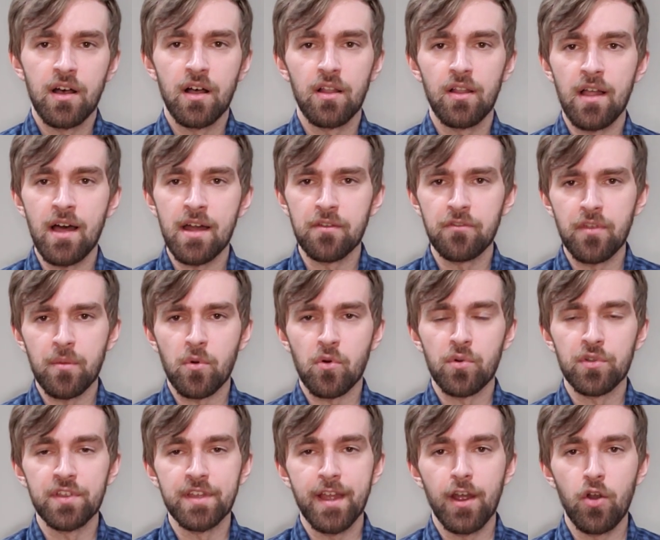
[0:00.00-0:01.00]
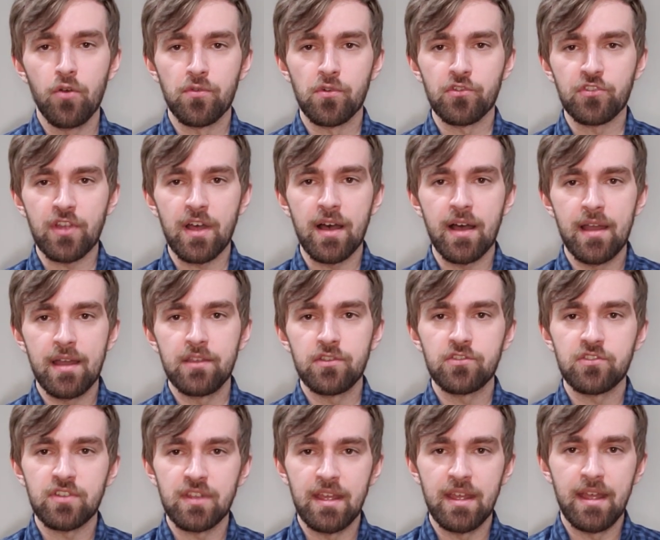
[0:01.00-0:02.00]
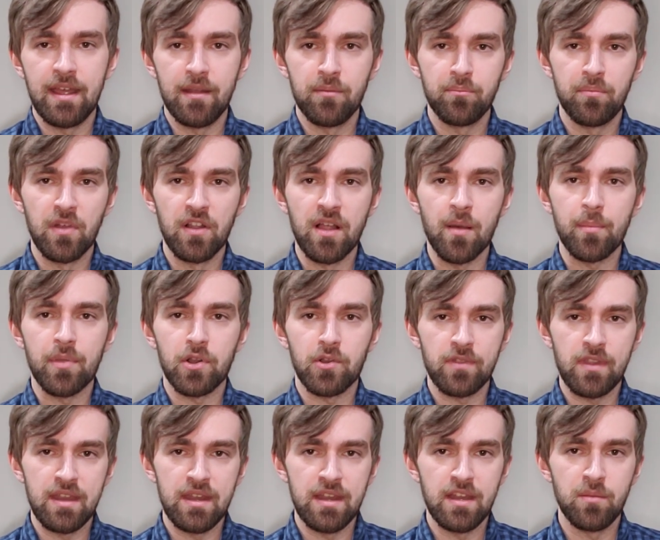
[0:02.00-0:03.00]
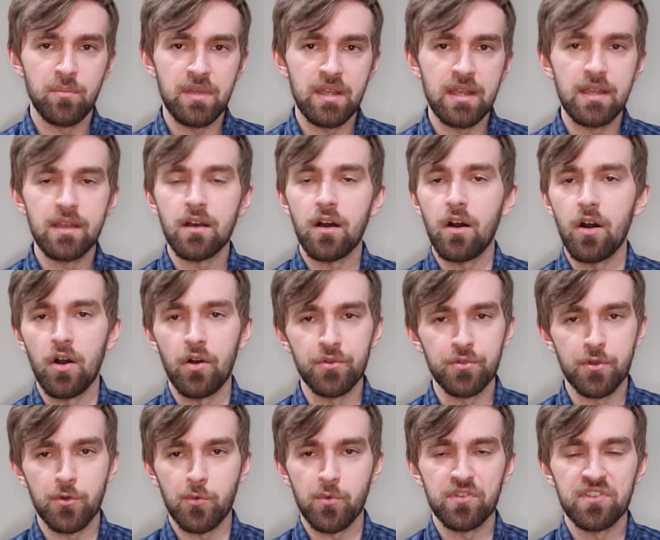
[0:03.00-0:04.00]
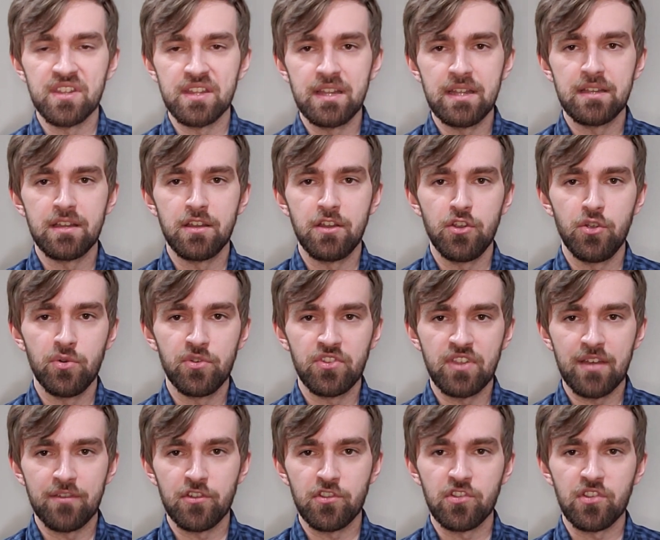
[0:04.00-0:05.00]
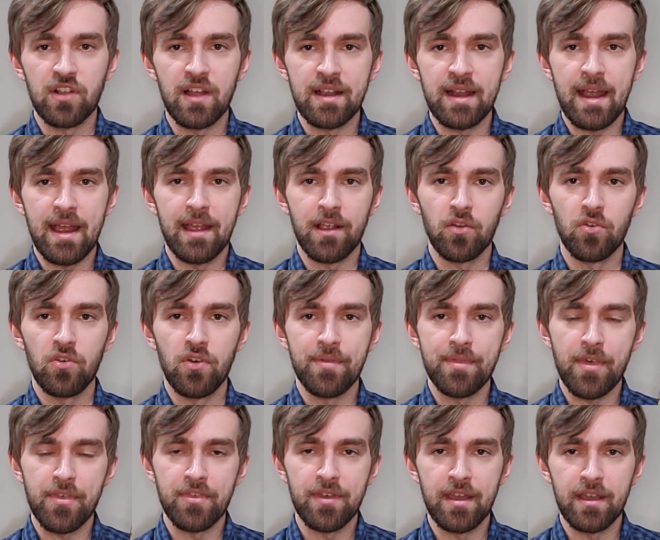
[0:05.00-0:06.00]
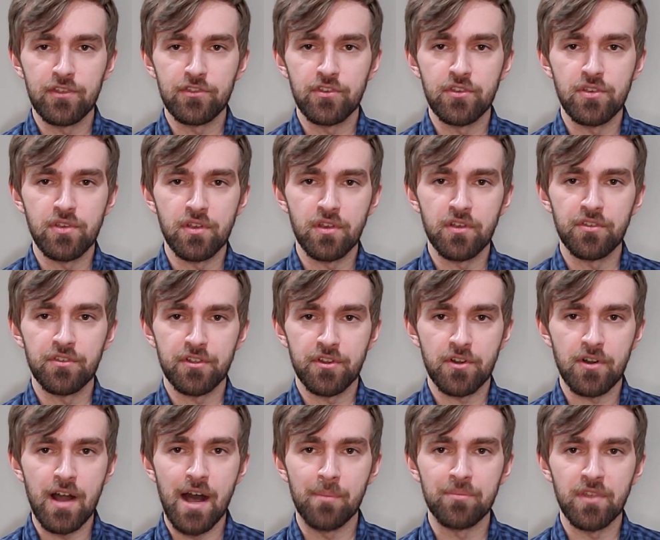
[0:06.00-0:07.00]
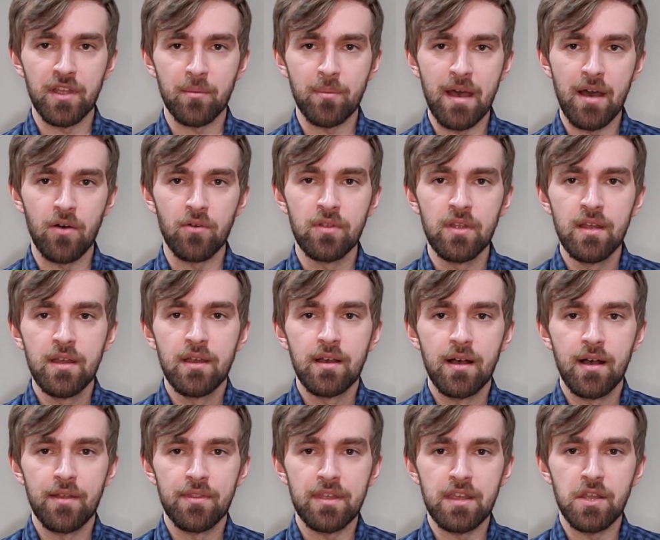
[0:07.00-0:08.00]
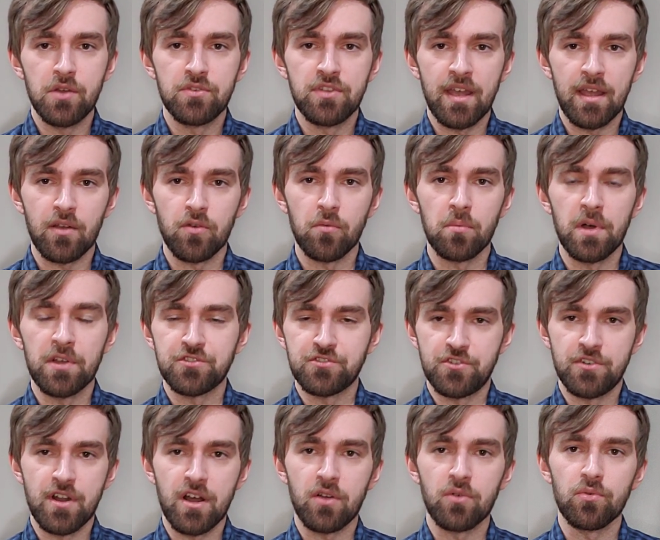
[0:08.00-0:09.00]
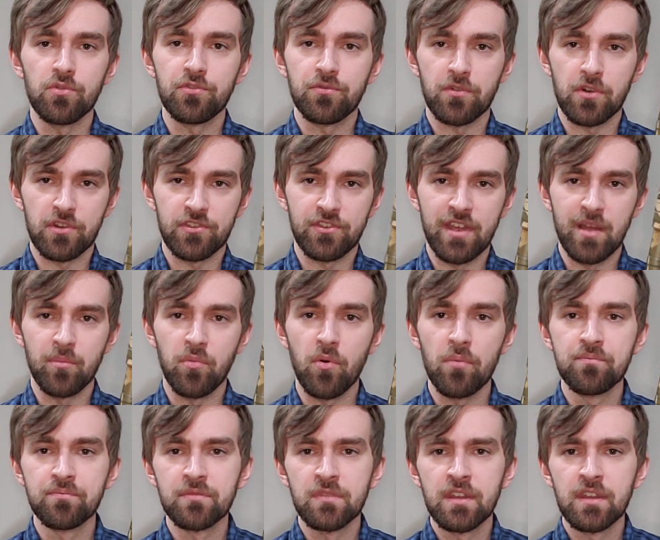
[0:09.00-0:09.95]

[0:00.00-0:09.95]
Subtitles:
A lot of them are really oversized and a lot bigger than they need to be. All you really need to do is give a slight angle on the thing so you can clear your optic mount. The EOTech will bust your knuckles, for example.